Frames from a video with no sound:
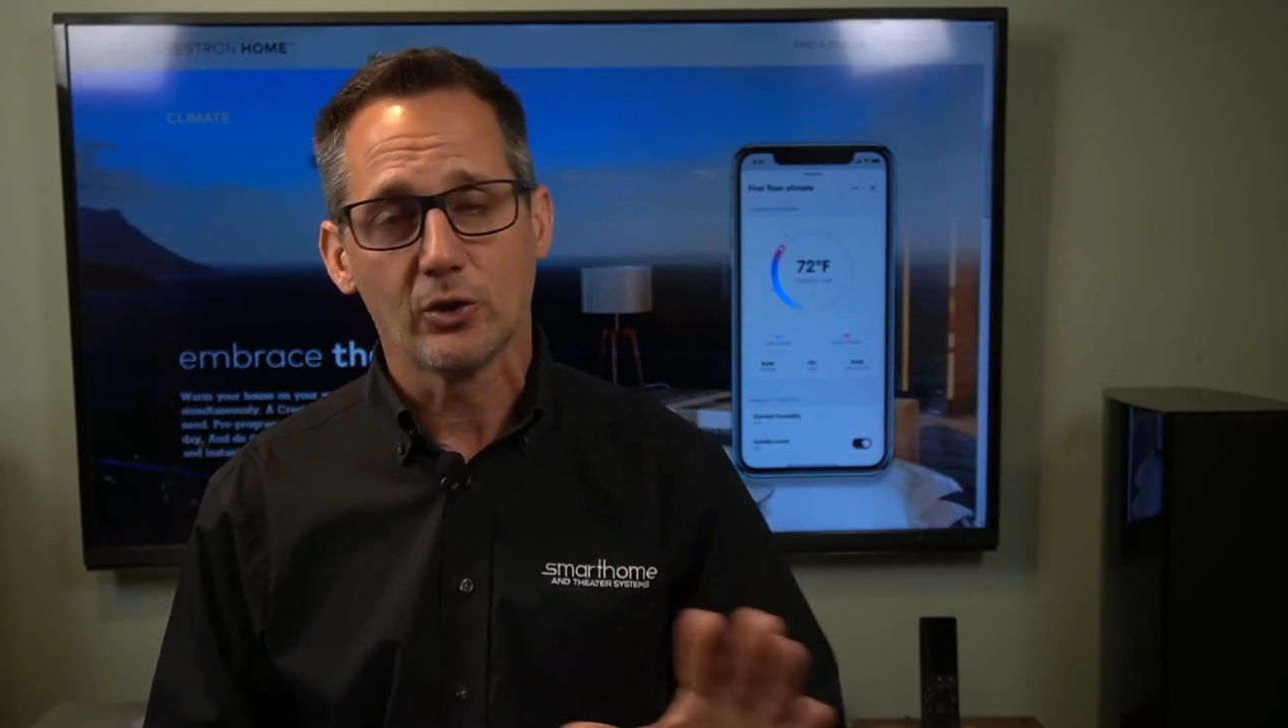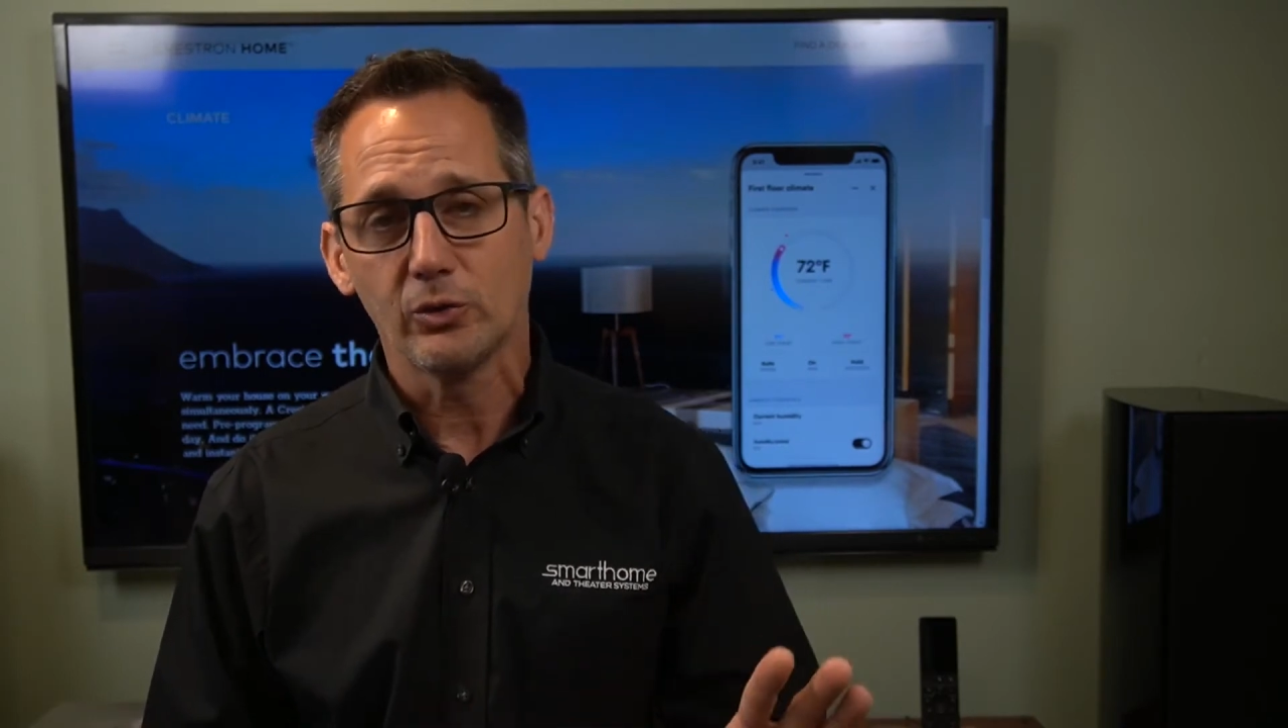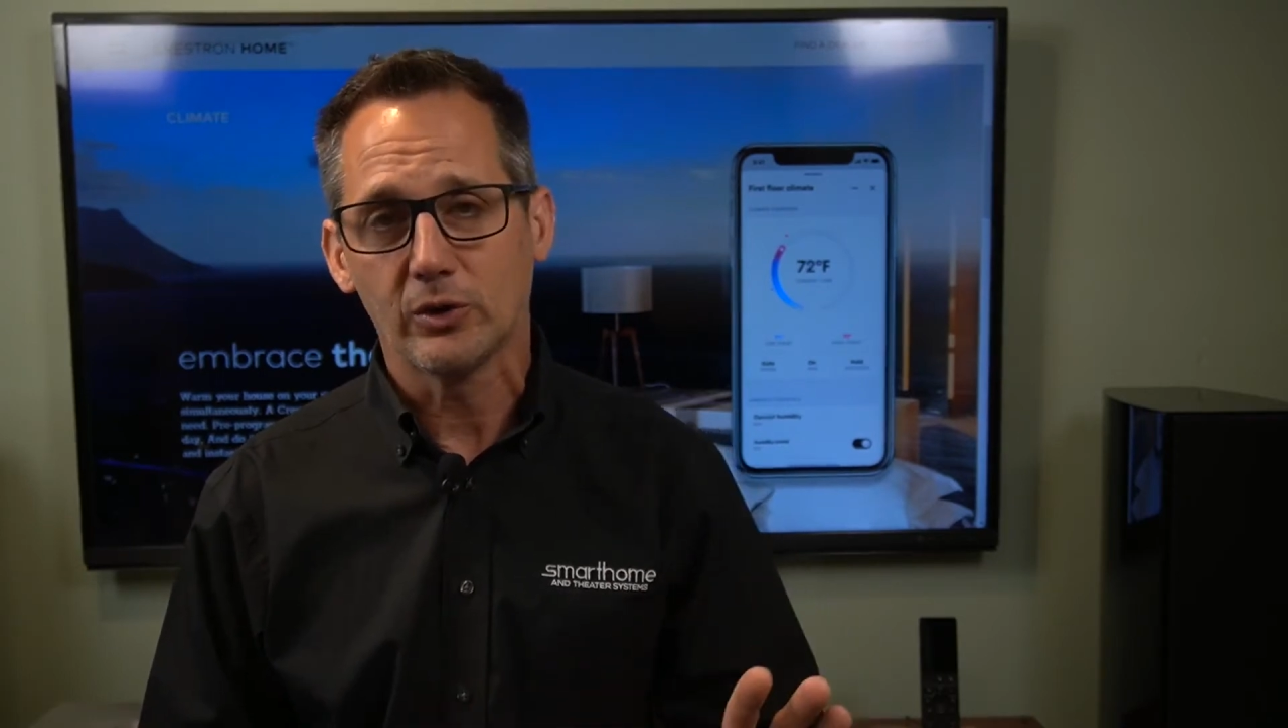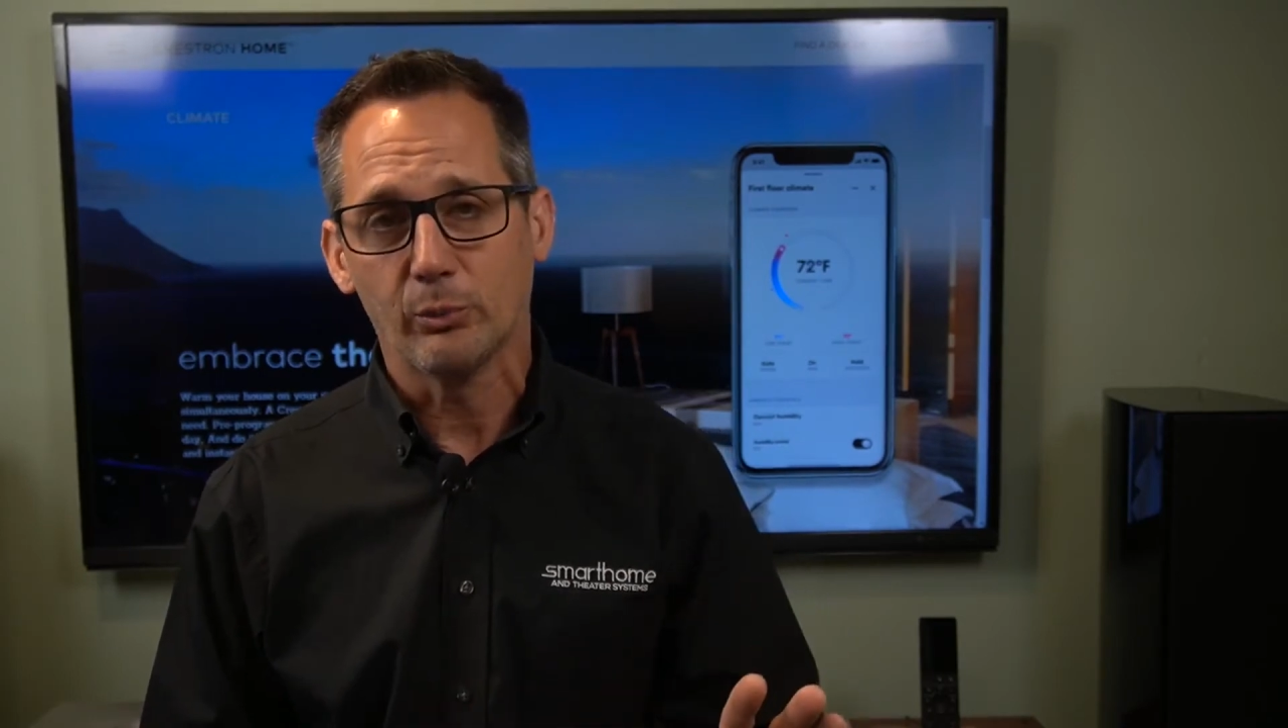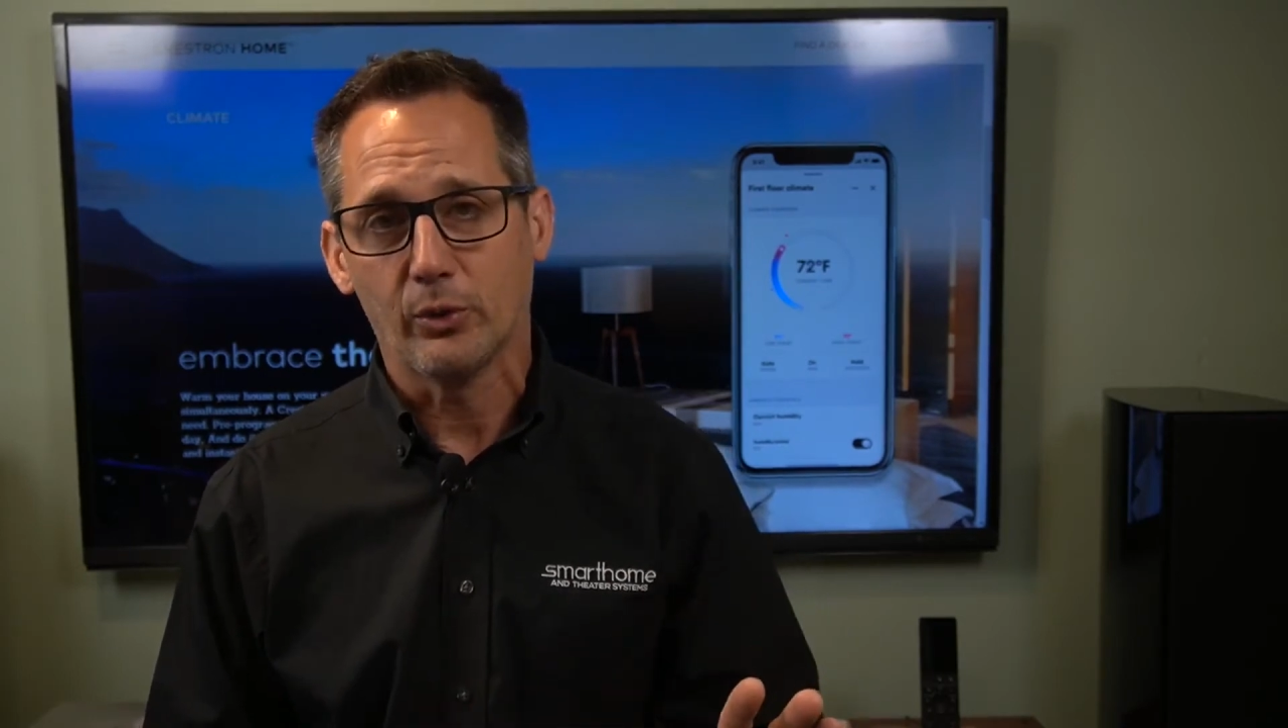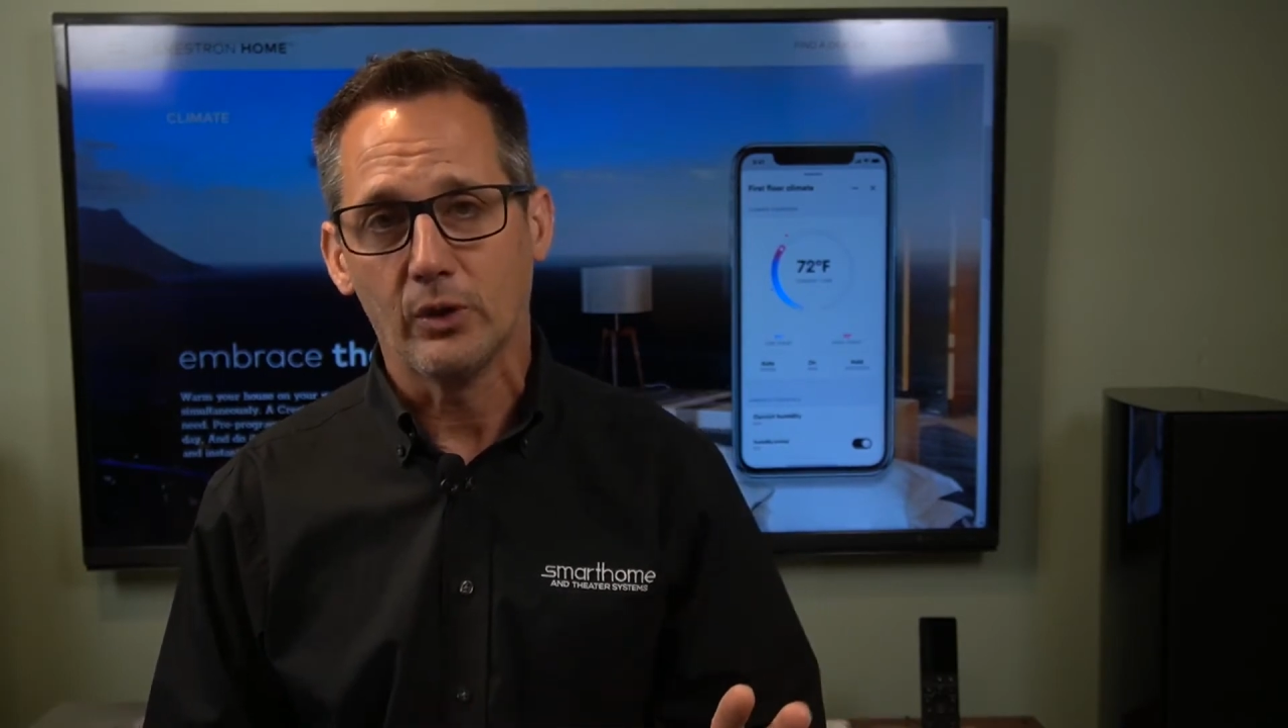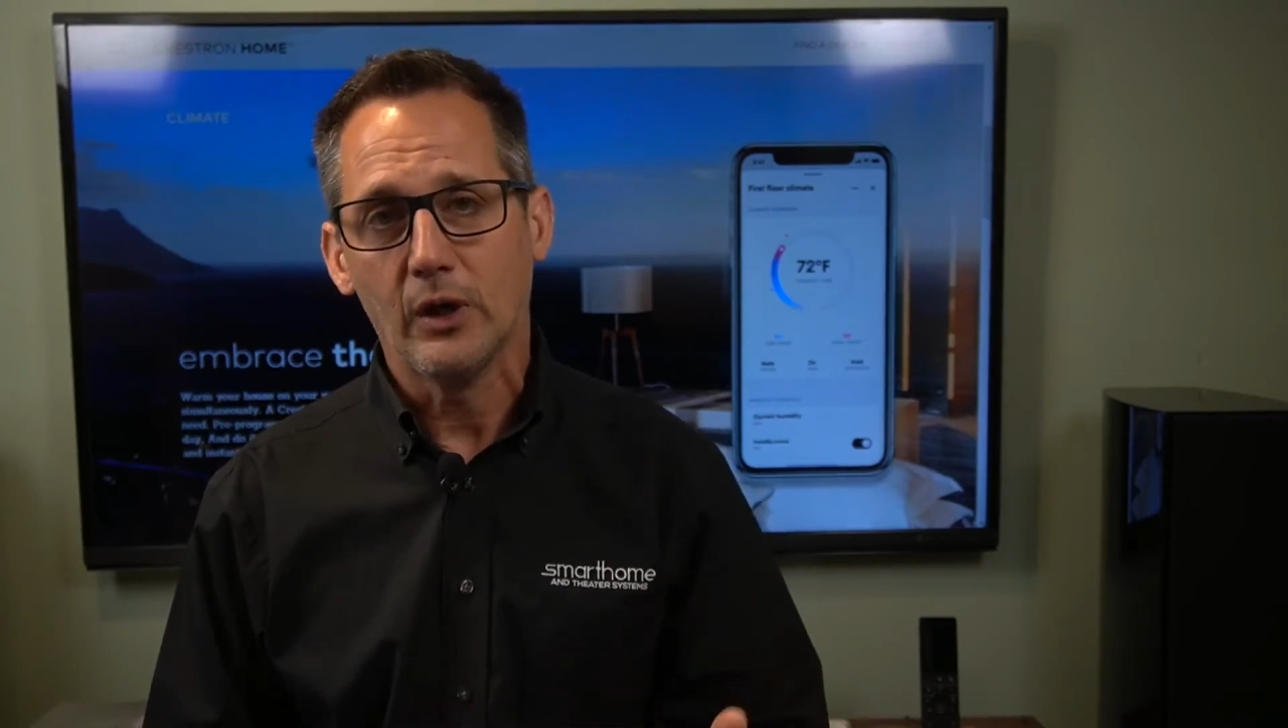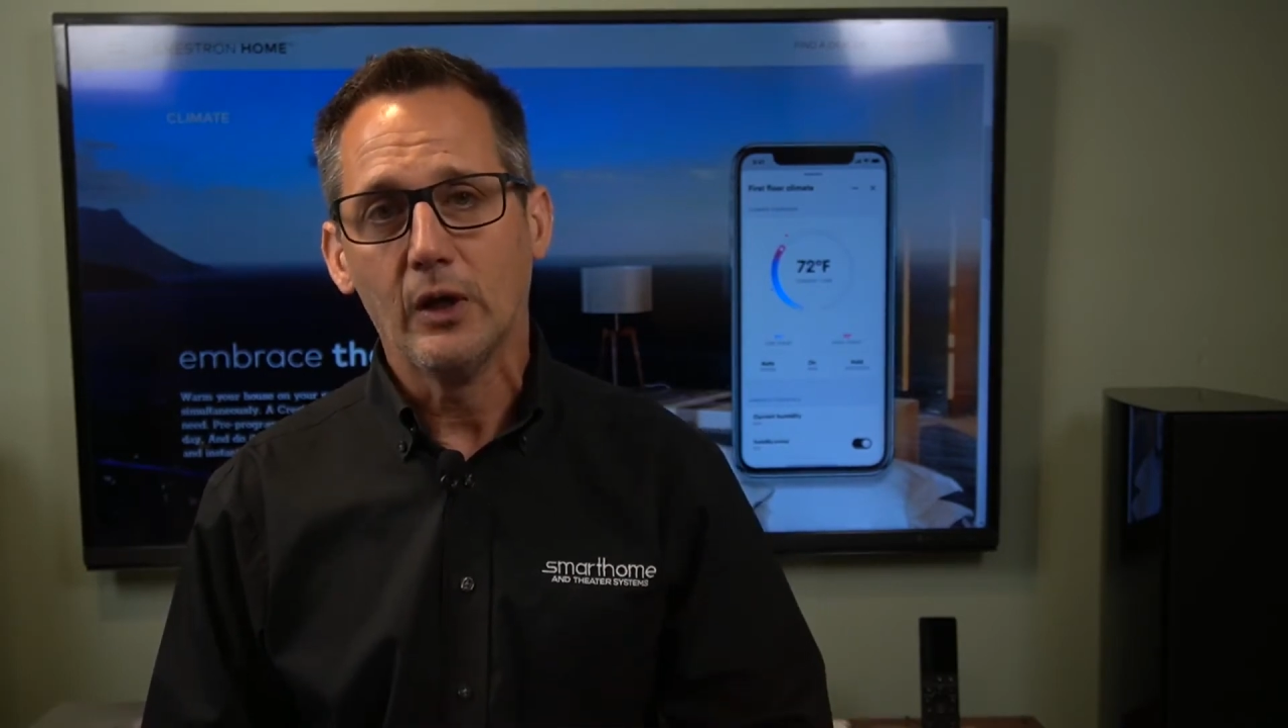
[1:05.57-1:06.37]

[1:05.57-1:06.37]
simple,